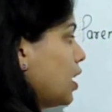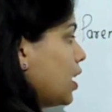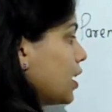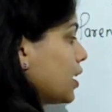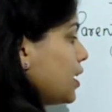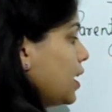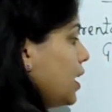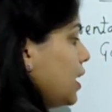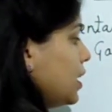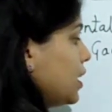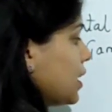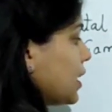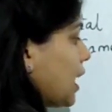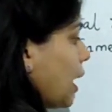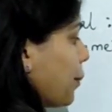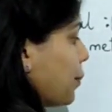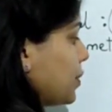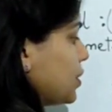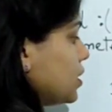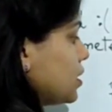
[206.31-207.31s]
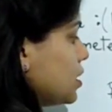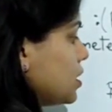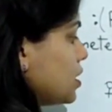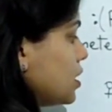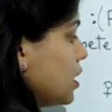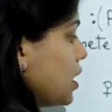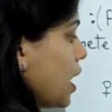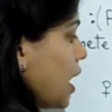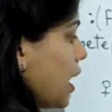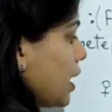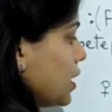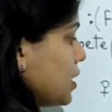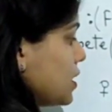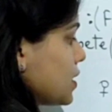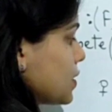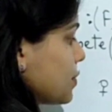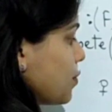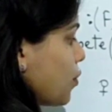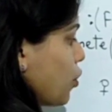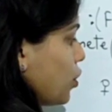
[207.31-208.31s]
Again capital T
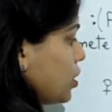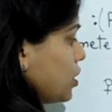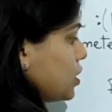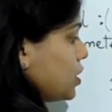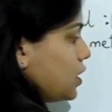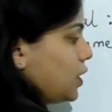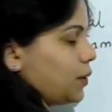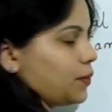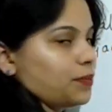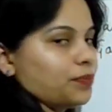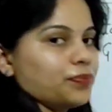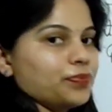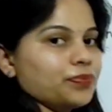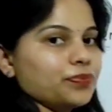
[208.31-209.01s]
and small t.